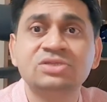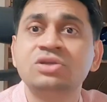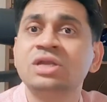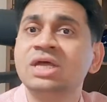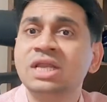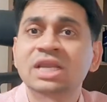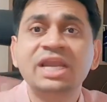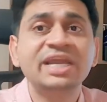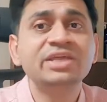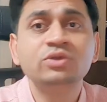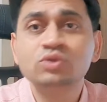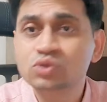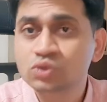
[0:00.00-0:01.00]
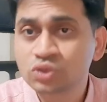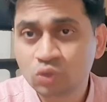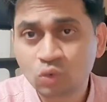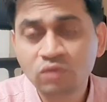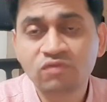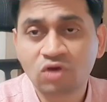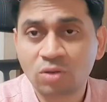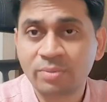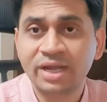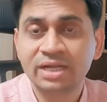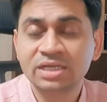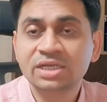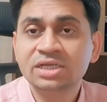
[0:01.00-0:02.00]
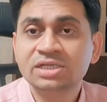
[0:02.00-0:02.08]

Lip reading: or letting you choose your own format.